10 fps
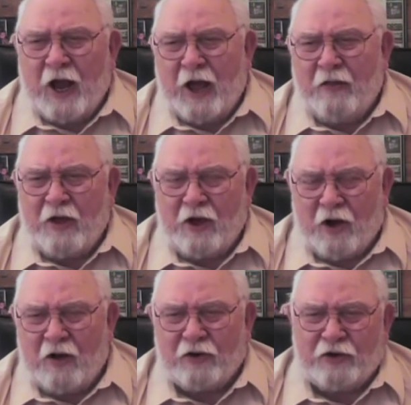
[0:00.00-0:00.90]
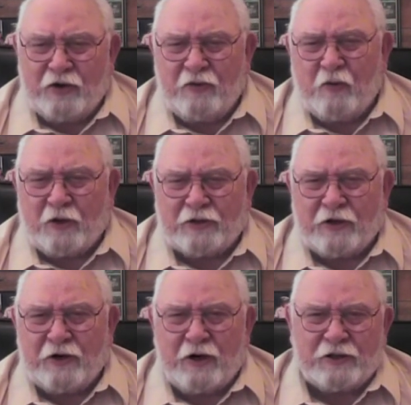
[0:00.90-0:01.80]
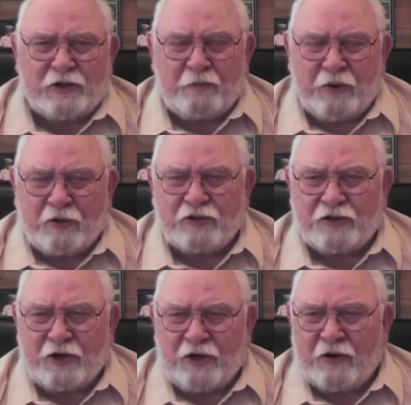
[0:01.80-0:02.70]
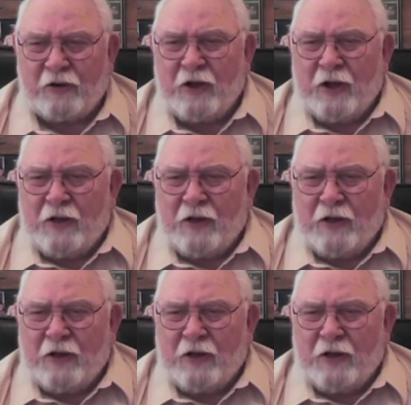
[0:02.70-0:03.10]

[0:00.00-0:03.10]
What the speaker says: and they all do what they're supposed to do.